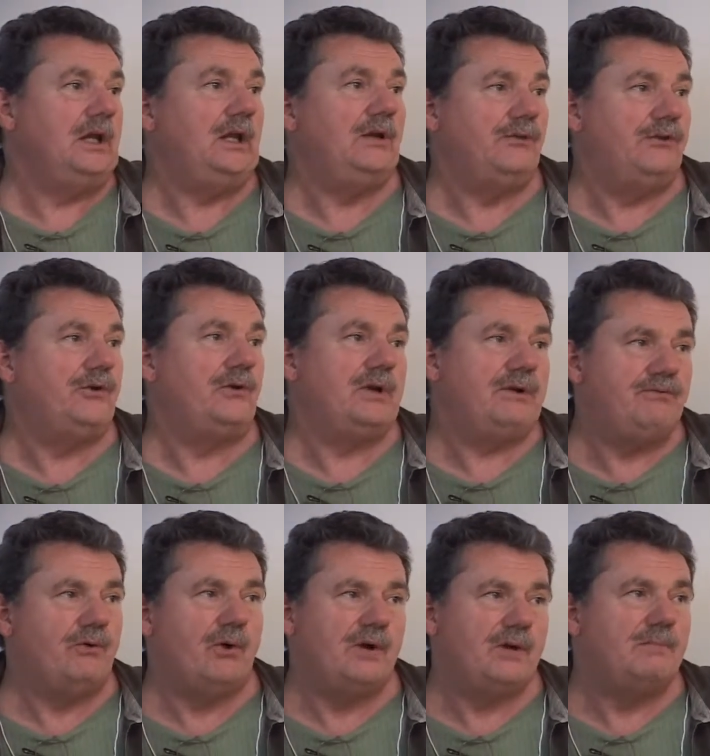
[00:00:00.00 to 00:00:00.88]
in
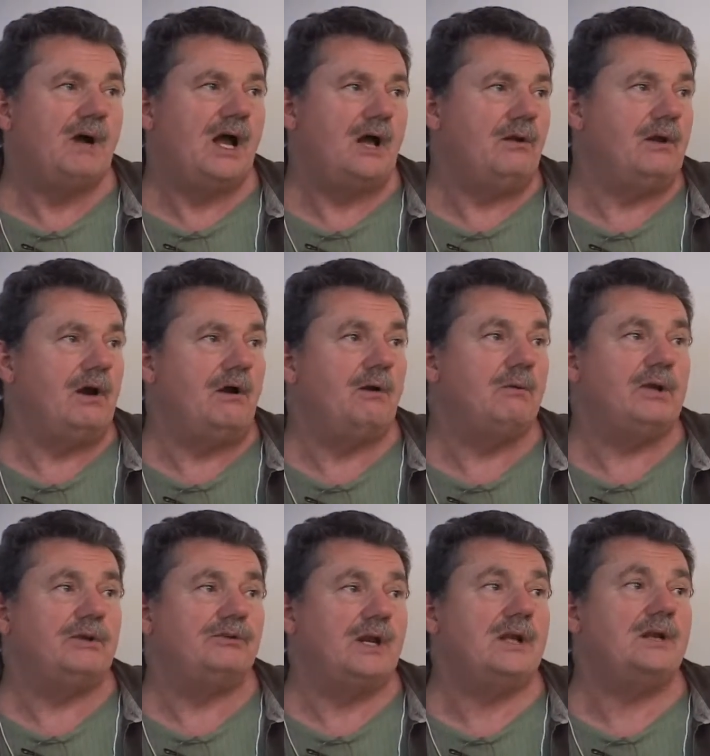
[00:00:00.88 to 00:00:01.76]
30, 40 mile an hour
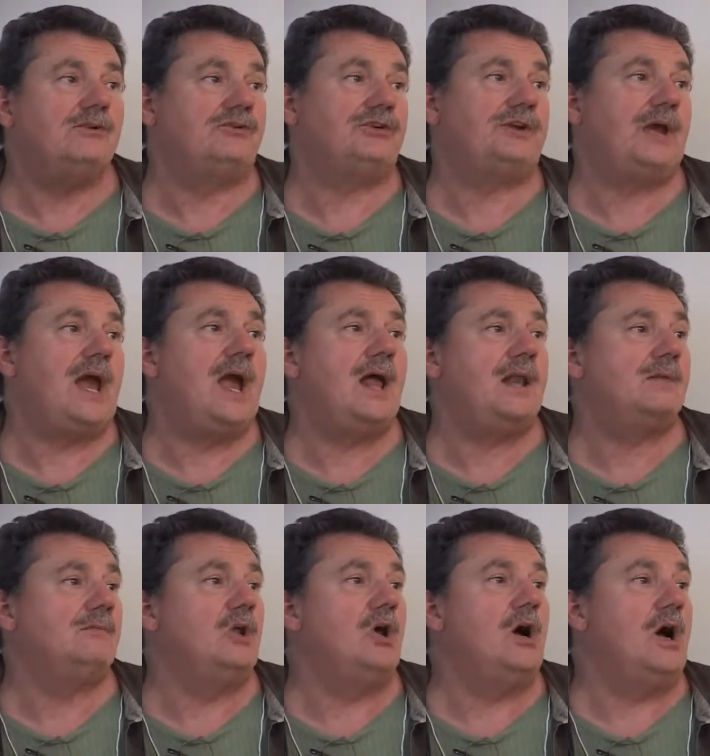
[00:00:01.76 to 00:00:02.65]
winds. I didn't stay
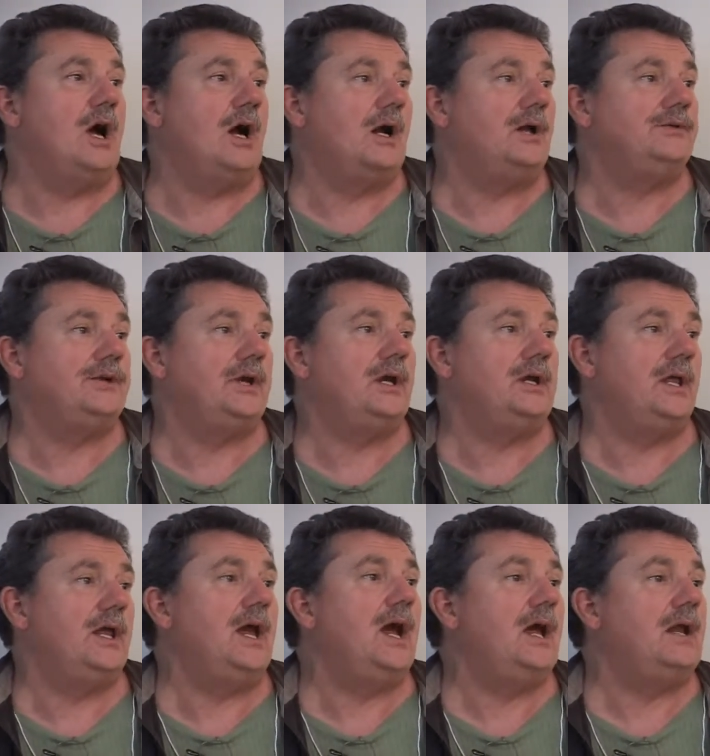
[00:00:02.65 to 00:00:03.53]
on them long, I'll tell
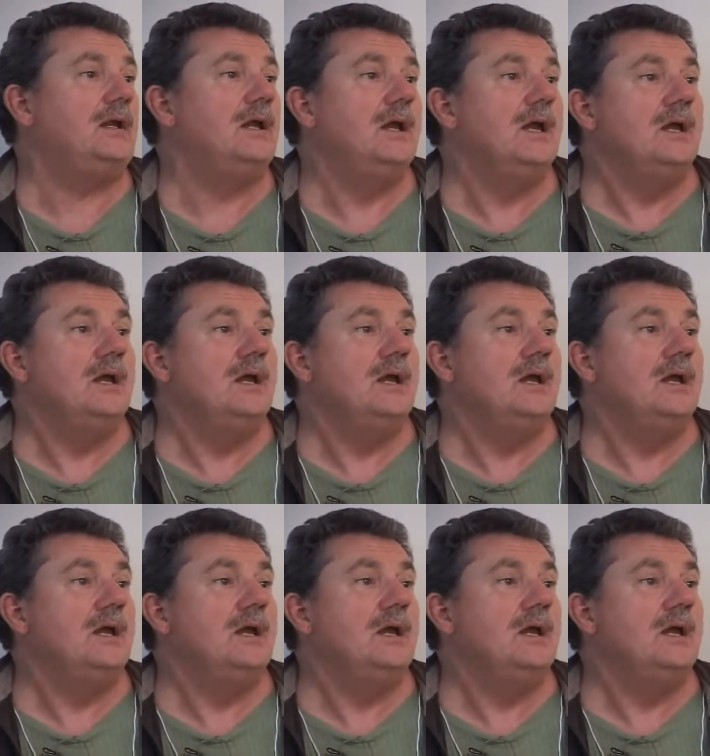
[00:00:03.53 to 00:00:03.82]
you that,